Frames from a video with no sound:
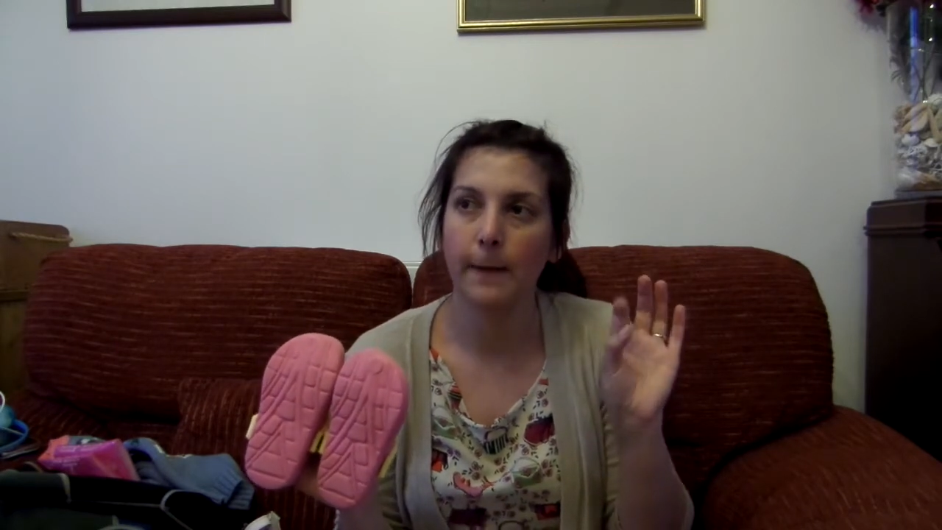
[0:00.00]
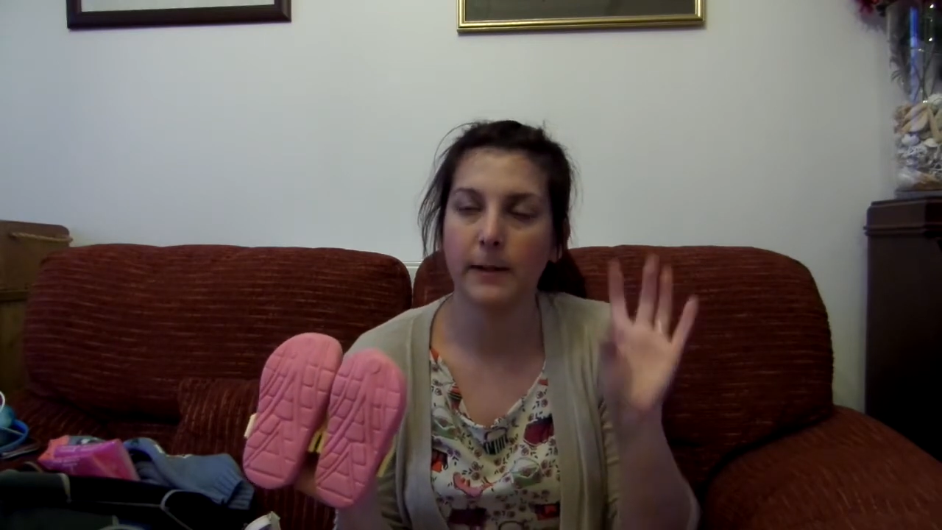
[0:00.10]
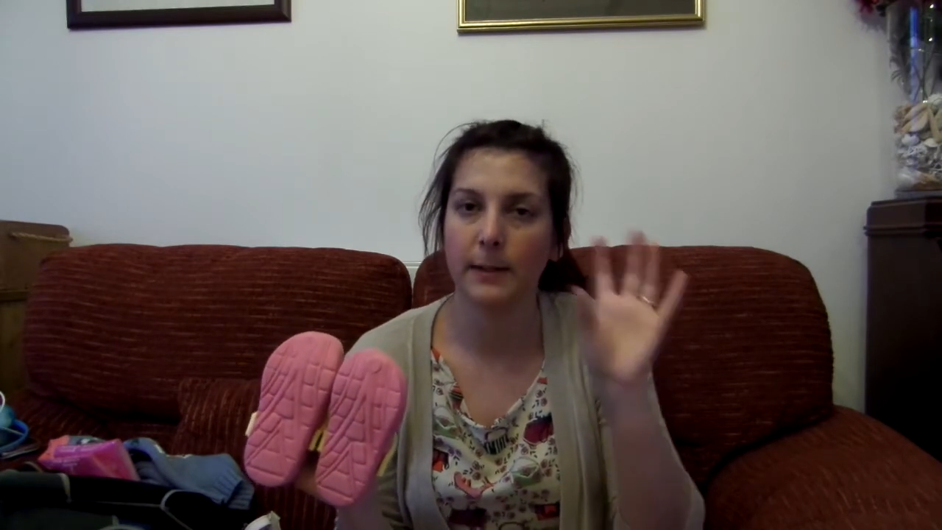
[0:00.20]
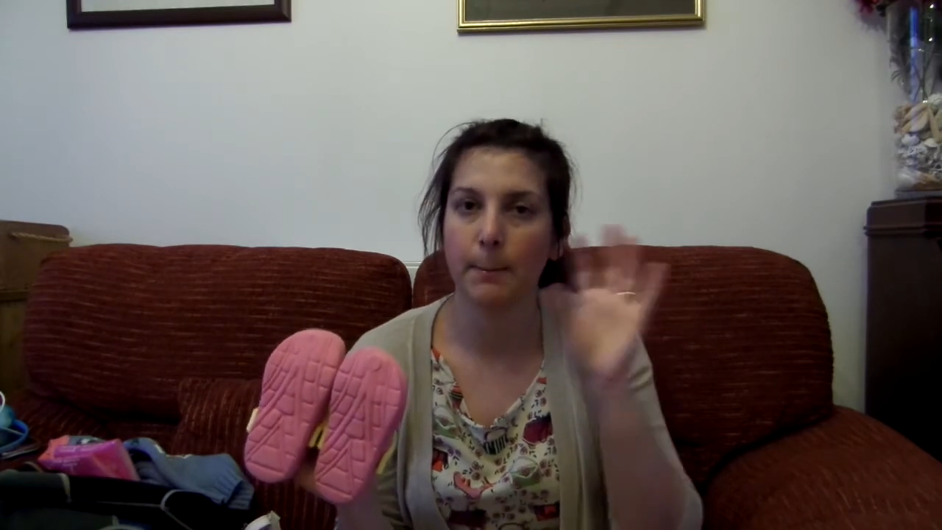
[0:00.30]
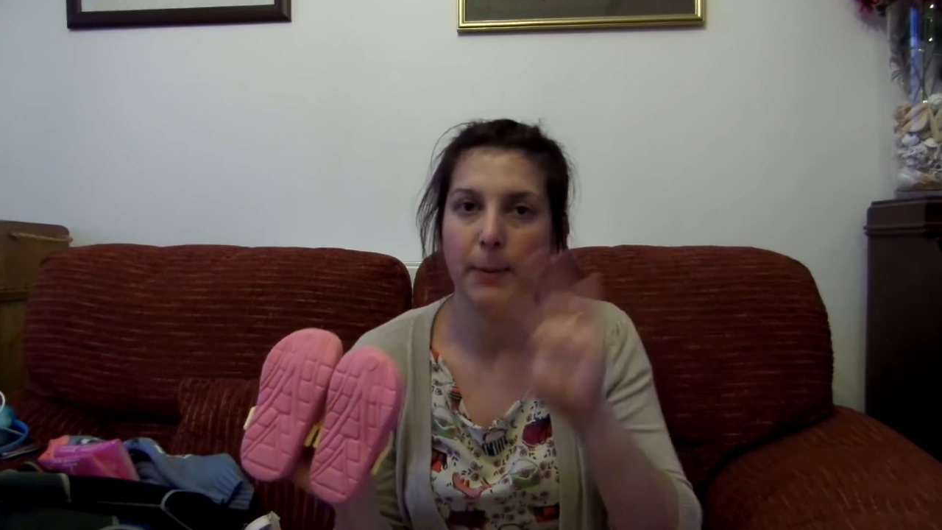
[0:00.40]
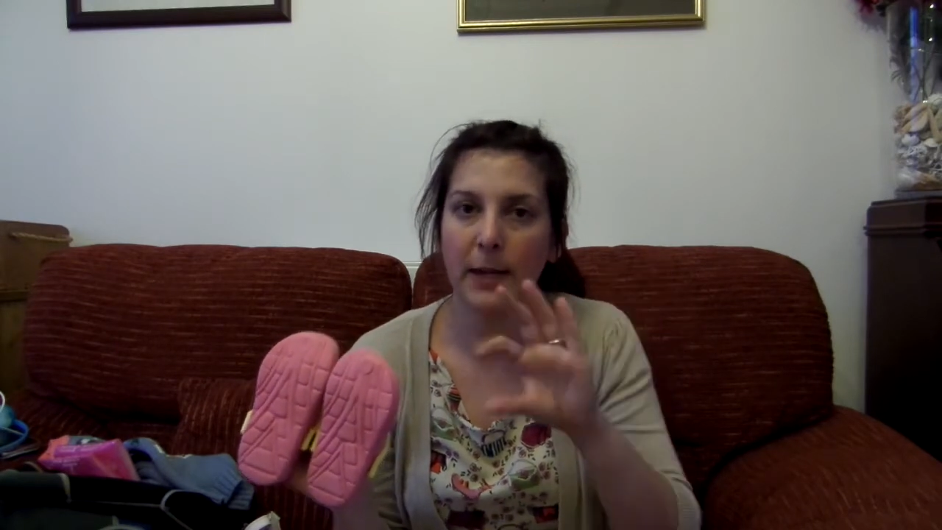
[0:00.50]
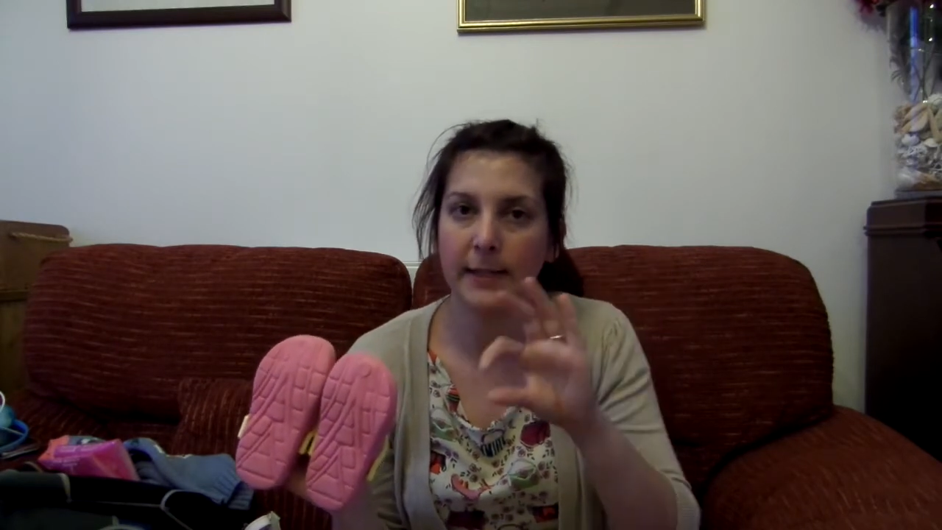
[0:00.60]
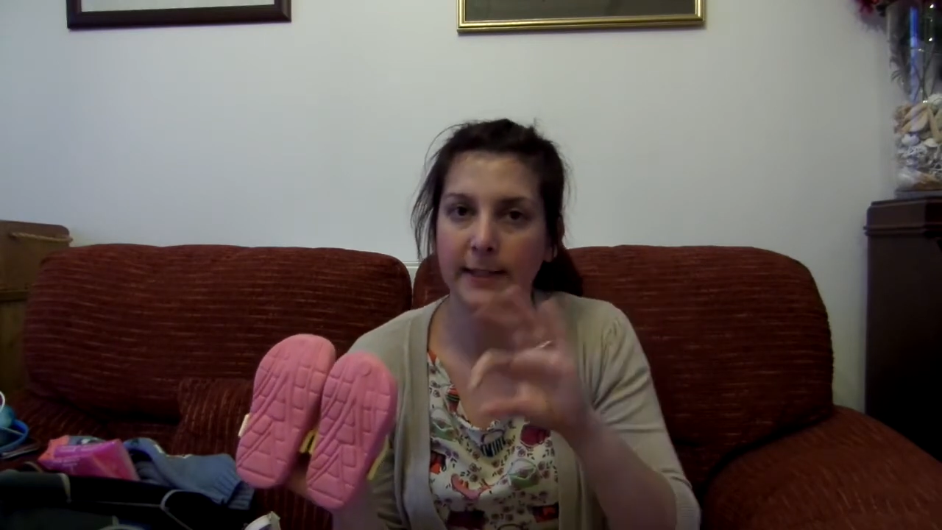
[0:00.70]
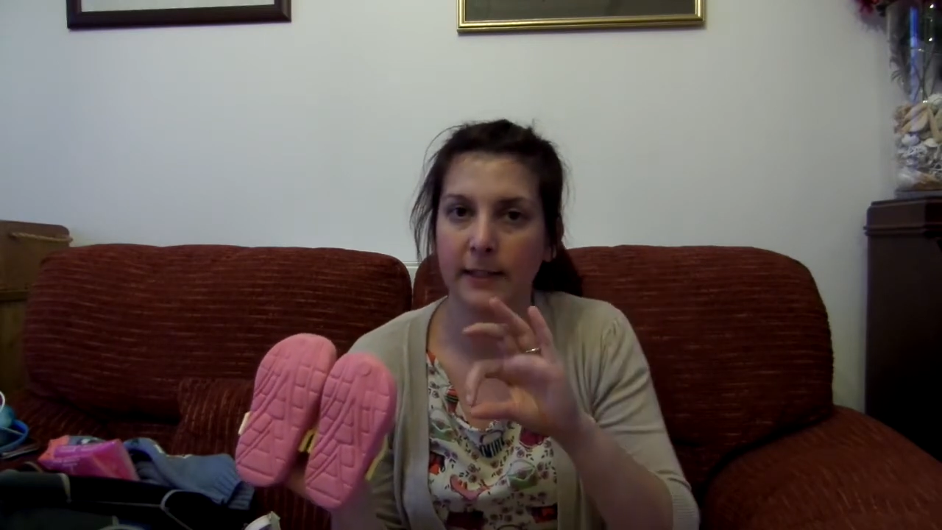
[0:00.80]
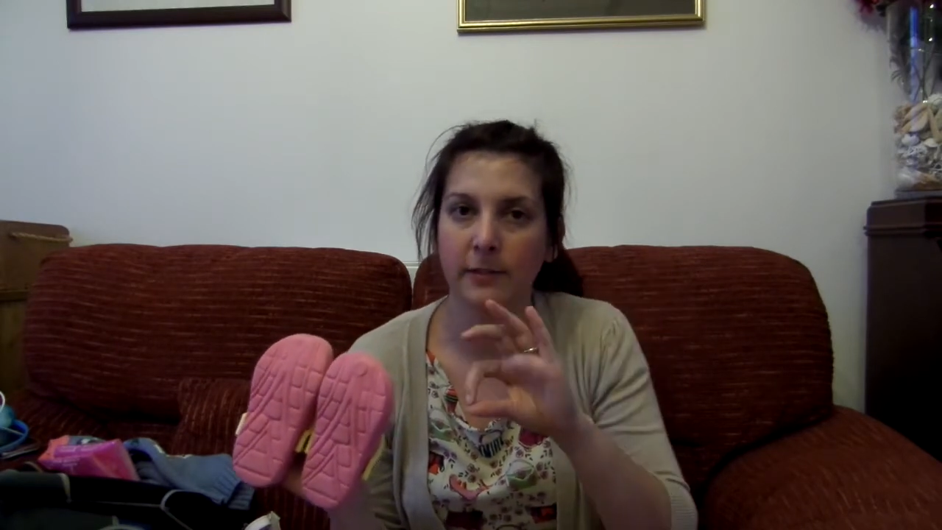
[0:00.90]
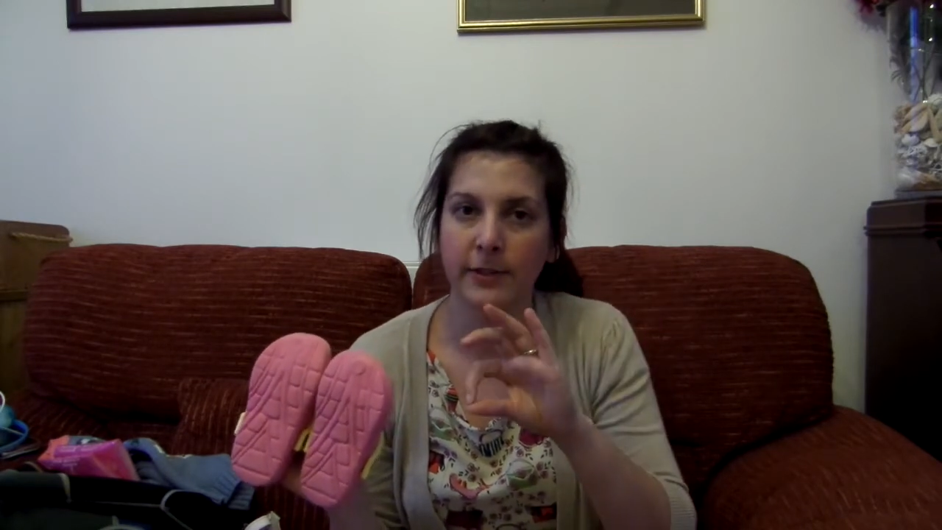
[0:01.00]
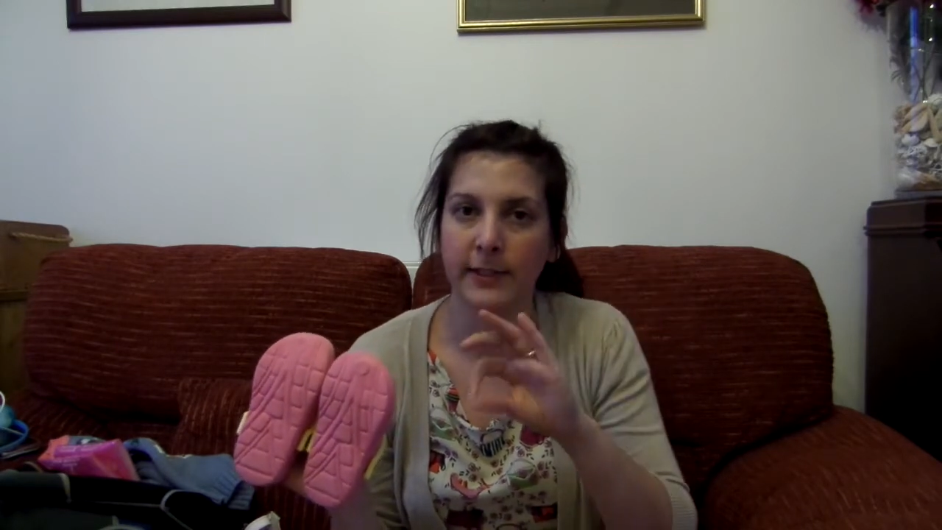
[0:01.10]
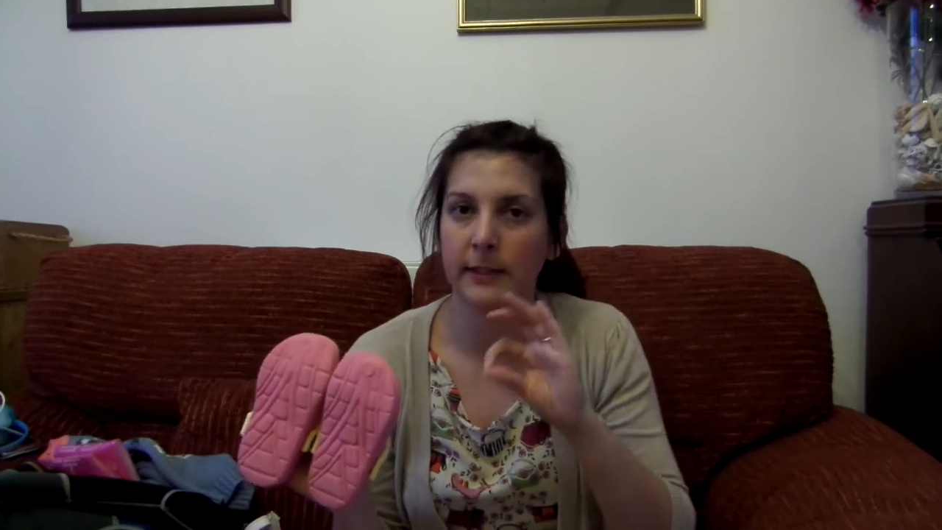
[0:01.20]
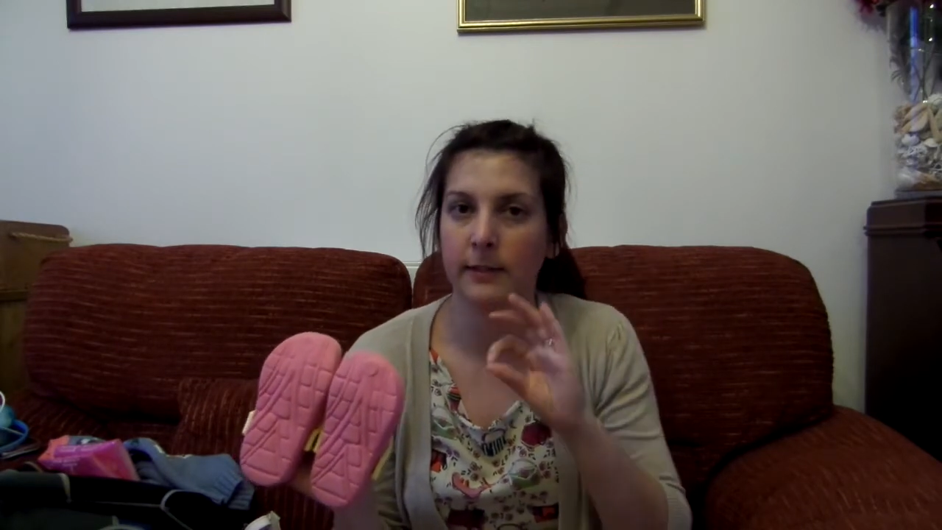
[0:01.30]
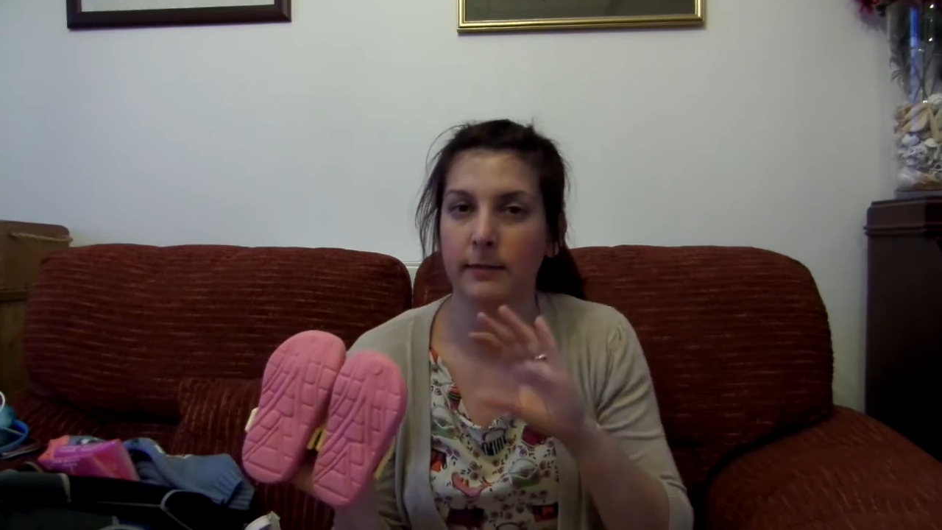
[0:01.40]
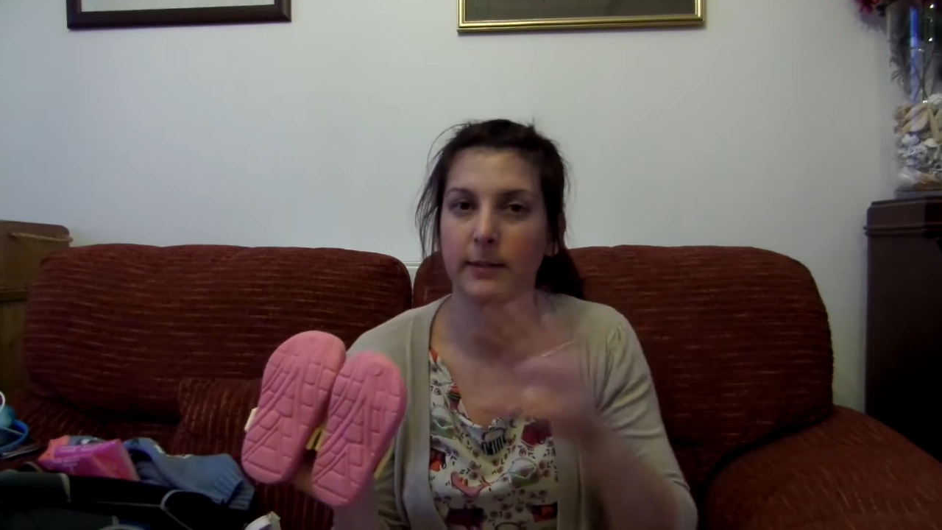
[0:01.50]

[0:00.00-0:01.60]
like some play sandals and